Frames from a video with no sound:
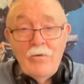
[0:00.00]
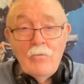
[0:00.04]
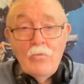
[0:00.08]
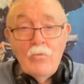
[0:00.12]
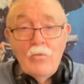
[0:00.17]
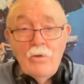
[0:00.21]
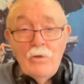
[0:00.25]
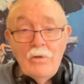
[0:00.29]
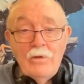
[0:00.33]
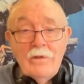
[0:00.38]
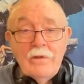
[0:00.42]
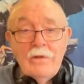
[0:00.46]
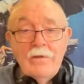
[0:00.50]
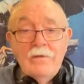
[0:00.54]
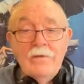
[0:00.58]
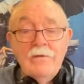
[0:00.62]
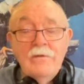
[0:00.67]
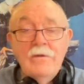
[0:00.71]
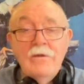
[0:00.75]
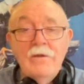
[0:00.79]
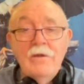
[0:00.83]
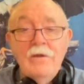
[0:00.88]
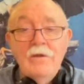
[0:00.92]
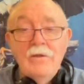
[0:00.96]
willing
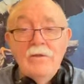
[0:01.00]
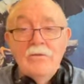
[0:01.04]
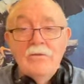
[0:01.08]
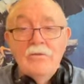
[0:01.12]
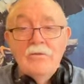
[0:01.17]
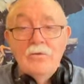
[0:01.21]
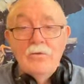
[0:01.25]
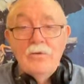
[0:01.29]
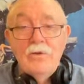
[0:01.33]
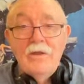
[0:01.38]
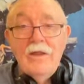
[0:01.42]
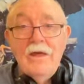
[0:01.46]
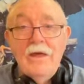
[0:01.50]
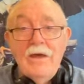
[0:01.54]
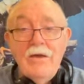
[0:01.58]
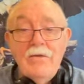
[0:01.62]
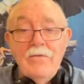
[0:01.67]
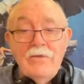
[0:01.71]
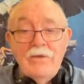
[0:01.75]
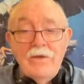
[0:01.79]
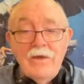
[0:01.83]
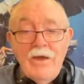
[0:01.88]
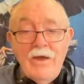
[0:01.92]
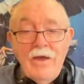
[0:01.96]
to allow
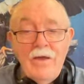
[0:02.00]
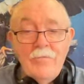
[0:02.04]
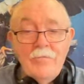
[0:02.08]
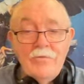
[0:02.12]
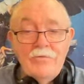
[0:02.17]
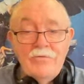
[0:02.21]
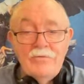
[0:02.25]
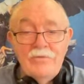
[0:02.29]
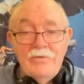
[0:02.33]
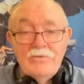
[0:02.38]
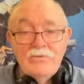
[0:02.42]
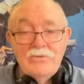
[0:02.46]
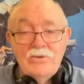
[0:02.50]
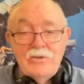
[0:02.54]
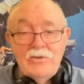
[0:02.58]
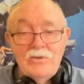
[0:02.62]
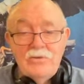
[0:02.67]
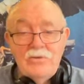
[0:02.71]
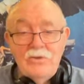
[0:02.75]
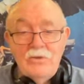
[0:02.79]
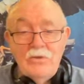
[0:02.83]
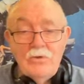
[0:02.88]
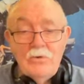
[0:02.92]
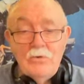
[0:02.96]
the opposition
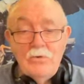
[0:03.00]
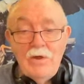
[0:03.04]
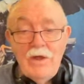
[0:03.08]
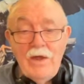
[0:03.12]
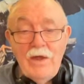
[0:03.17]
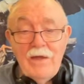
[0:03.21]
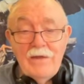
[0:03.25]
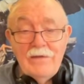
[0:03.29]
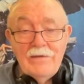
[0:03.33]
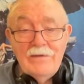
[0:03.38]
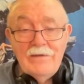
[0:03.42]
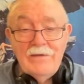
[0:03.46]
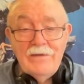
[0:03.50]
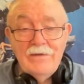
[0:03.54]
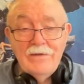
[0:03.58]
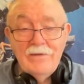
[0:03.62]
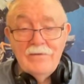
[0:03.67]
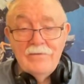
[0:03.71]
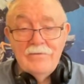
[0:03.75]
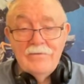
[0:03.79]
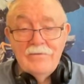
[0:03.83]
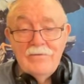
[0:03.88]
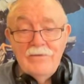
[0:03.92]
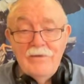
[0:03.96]
to your
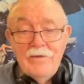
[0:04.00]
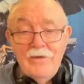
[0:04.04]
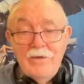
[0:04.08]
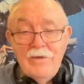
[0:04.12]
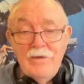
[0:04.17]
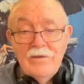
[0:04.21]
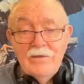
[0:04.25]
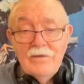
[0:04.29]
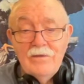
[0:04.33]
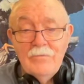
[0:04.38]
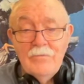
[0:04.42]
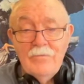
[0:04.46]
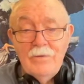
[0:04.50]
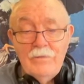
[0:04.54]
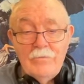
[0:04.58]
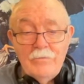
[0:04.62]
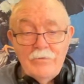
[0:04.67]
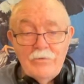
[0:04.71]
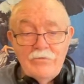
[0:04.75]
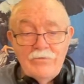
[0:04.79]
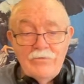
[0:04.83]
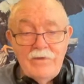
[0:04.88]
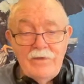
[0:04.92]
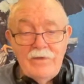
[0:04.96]
ideas to be
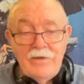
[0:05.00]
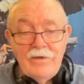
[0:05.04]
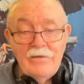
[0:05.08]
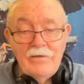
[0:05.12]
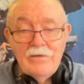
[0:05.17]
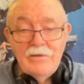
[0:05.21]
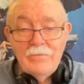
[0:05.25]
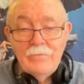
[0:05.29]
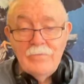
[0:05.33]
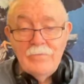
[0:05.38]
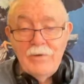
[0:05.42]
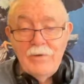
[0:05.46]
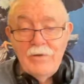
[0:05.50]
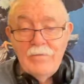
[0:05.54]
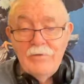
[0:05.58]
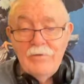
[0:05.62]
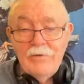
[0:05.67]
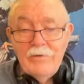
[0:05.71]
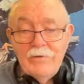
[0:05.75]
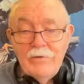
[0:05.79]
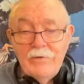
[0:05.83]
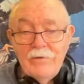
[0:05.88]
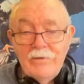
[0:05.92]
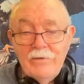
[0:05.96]
presented to the
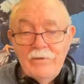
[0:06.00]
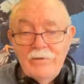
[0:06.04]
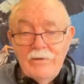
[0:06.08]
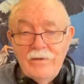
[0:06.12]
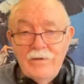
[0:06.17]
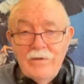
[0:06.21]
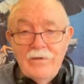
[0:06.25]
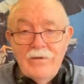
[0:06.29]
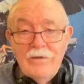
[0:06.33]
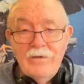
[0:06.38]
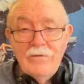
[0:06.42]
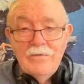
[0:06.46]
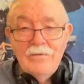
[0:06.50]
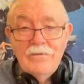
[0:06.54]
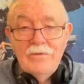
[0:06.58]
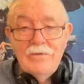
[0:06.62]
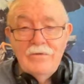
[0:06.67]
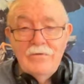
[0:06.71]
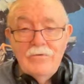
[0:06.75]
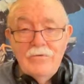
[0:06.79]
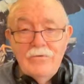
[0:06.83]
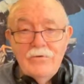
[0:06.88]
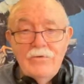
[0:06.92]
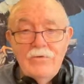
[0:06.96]
public, then
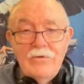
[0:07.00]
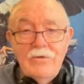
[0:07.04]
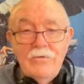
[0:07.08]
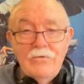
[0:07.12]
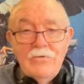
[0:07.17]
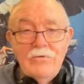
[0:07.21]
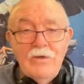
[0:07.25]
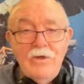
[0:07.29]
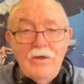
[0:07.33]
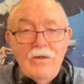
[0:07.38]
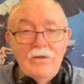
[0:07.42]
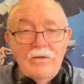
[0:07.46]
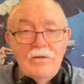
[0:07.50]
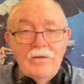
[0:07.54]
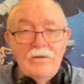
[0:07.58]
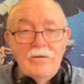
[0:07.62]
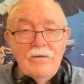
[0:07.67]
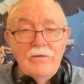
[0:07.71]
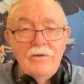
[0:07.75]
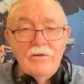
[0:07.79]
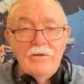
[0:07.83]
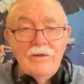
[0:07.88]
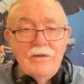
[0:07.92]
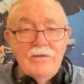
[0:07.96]
you're a
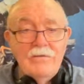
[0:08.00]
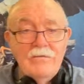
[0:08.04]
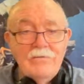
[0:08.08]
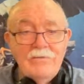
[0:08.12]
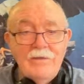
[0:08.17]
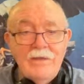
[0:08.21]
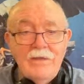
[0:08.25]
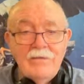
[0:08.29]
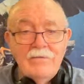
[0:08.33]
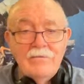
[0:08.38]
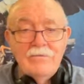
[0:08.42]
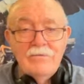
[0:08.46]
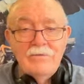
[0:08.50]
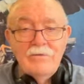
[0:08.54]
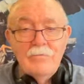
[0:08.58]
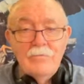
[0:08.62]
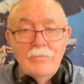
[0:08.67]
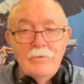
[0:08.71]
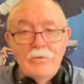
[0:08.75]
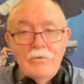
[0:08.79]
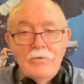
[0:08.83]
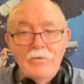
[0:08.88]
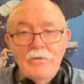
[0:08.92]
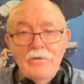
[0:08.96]
totalitarian. It's that simple.